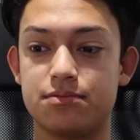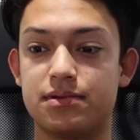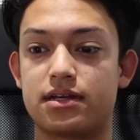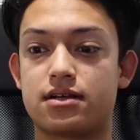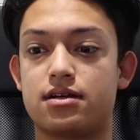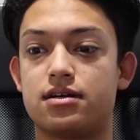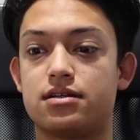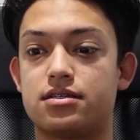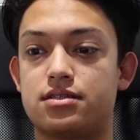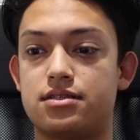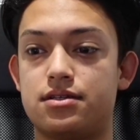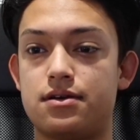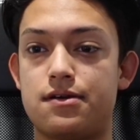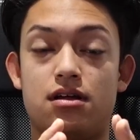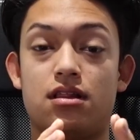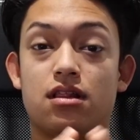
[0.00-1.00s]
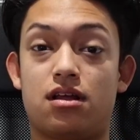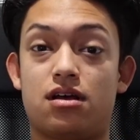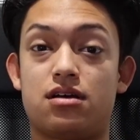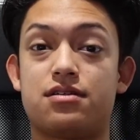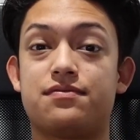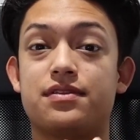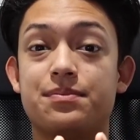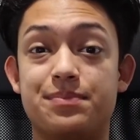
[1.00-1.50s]
because a
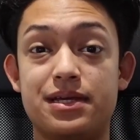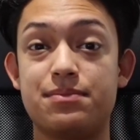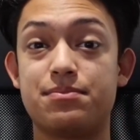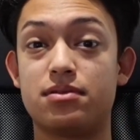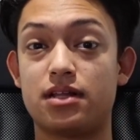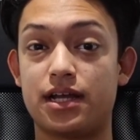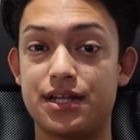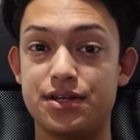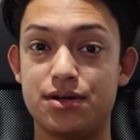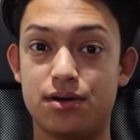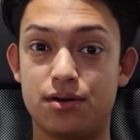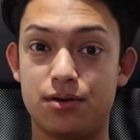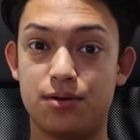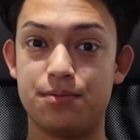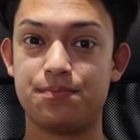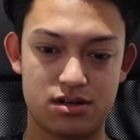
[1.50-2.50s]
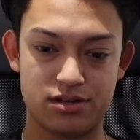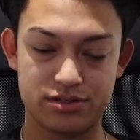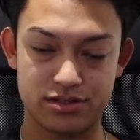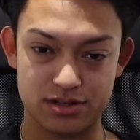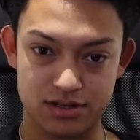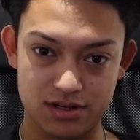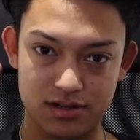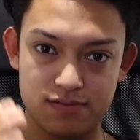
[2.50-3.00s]
lot of the people I know on
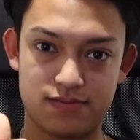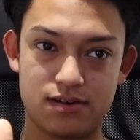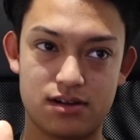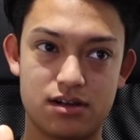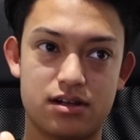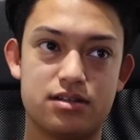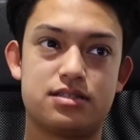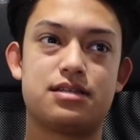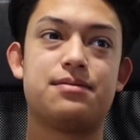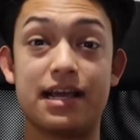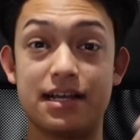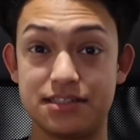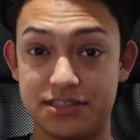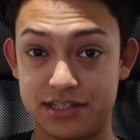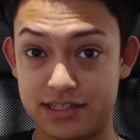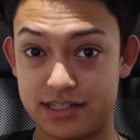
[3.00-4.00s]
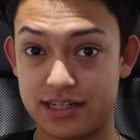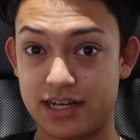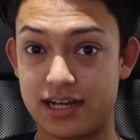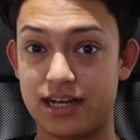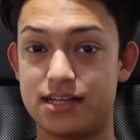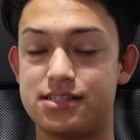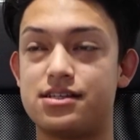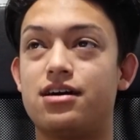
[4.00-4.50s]
their Golf Rs and
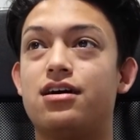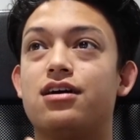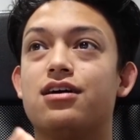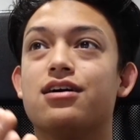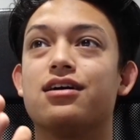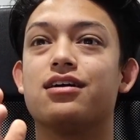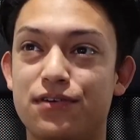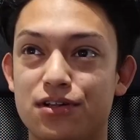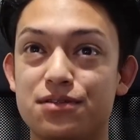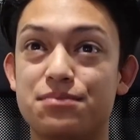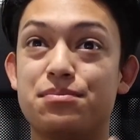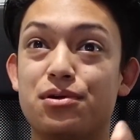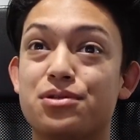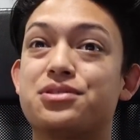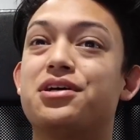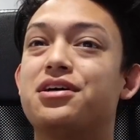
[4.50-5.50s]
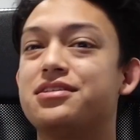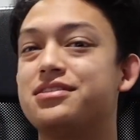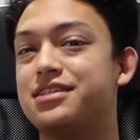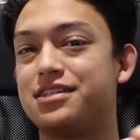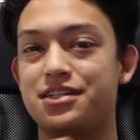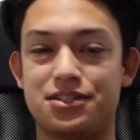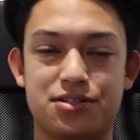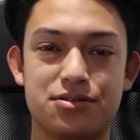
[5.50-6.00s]
GTIs are full bolt-ons
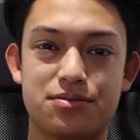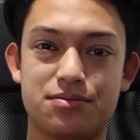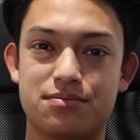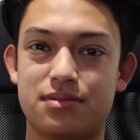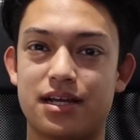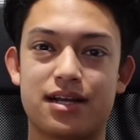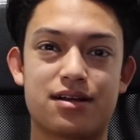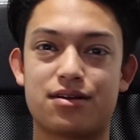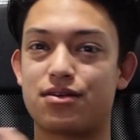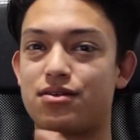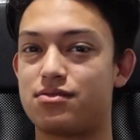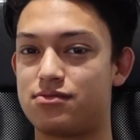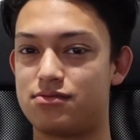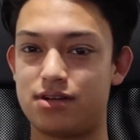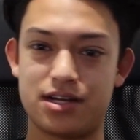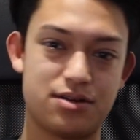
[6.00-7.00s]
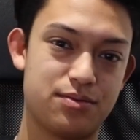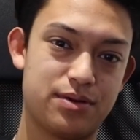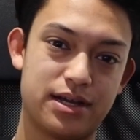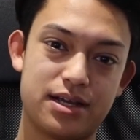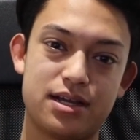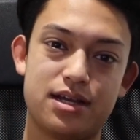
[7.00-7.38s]
and a tune like right away.